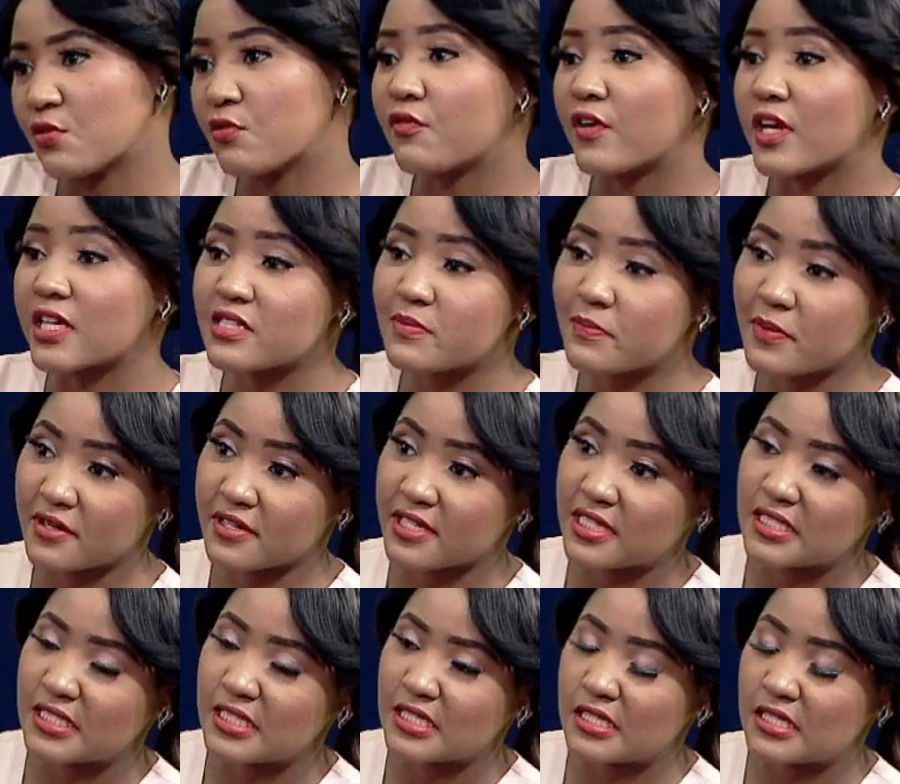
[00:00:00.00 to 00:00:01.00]
you've
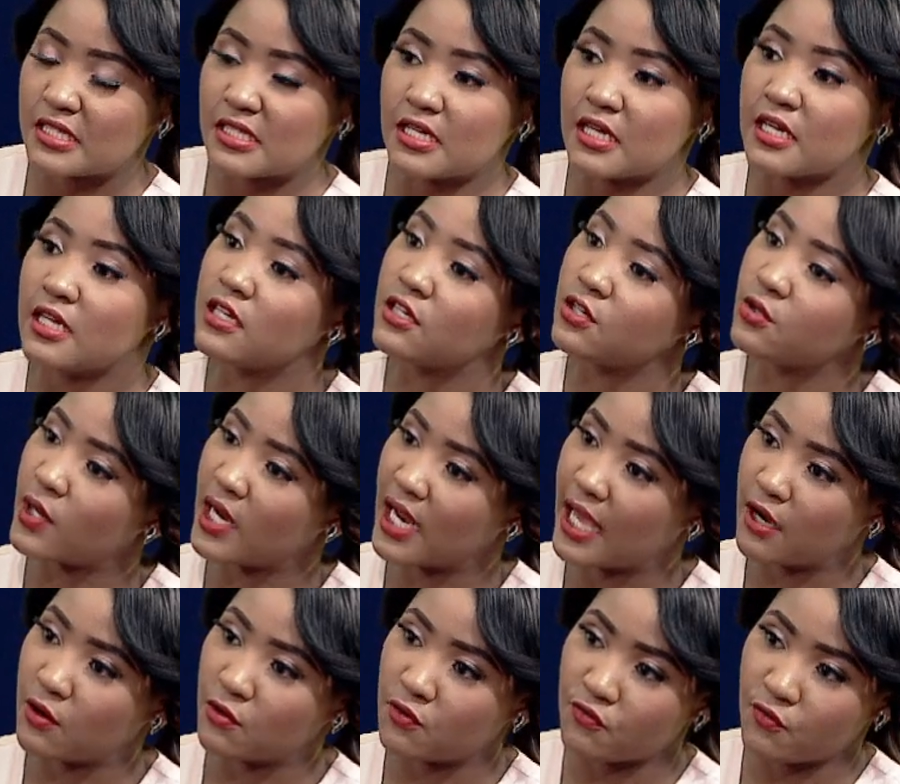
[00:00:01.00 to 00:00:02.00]
experienced in your
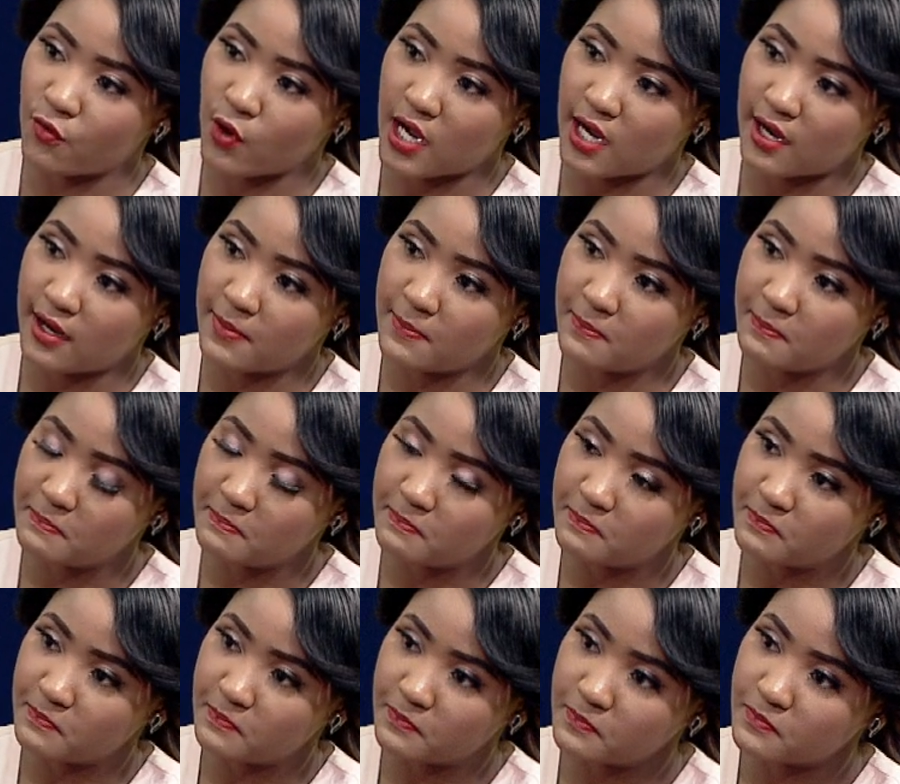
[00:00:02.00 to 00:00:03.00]
line of work?
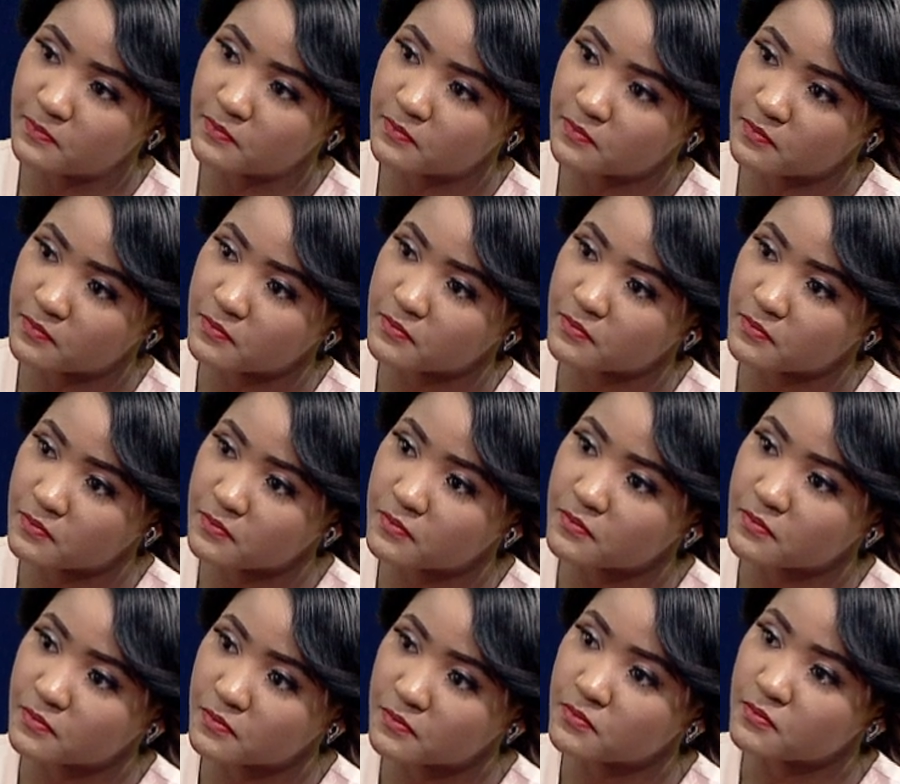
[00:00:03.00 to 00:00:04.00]
Uh, as a